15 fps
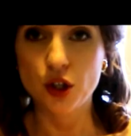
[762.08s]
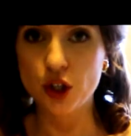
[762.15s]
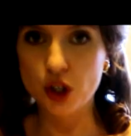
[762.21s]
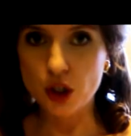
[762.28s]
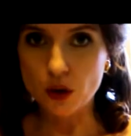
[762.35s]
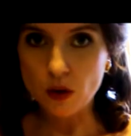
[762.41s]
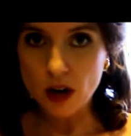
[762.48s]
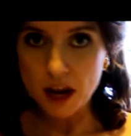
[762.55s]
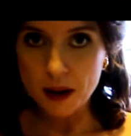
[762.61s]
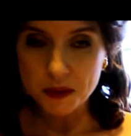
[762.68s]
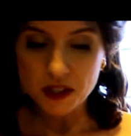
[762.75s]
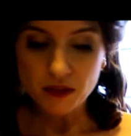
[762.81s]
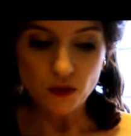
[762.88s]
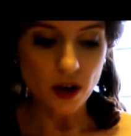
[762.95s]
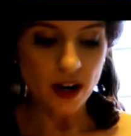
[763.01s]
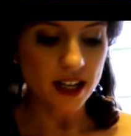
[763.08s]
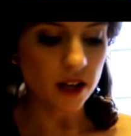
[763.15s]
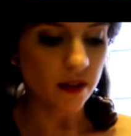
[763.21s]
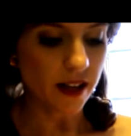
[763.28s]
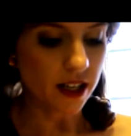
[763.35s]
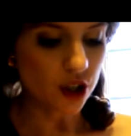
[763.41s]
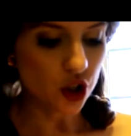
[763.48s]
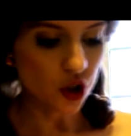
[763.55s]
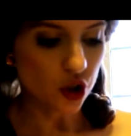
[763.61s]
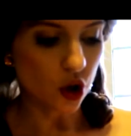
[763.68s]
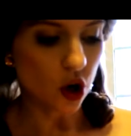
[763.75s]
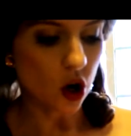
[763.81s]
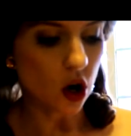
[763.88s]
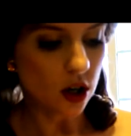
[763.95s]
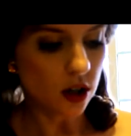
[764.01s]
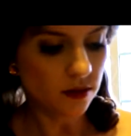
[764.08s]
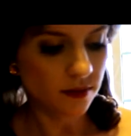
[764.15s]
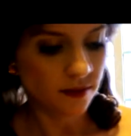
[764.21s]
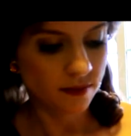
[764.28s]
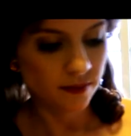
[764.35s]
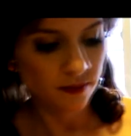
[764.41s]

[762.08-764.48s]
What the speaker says: 2 cups of granulated sugar.